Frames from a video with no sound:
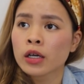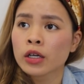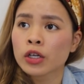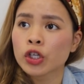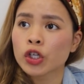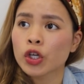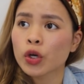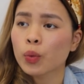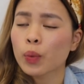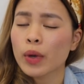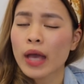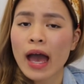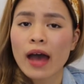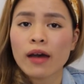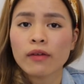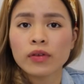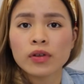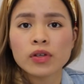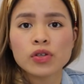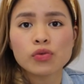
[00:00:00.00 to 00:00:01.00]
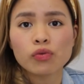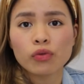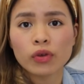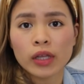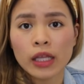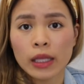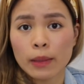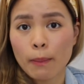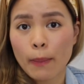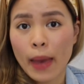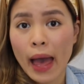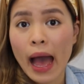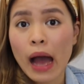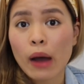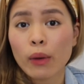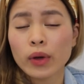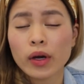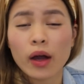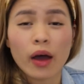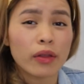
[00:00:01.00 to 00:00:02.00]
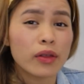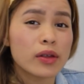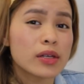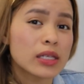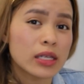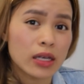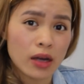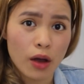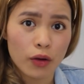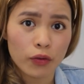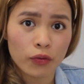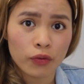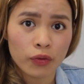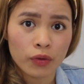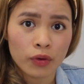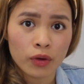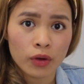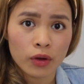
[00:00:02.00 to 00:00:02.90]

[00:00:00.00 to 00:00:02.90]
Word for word: you know, we haven't really empowered others enough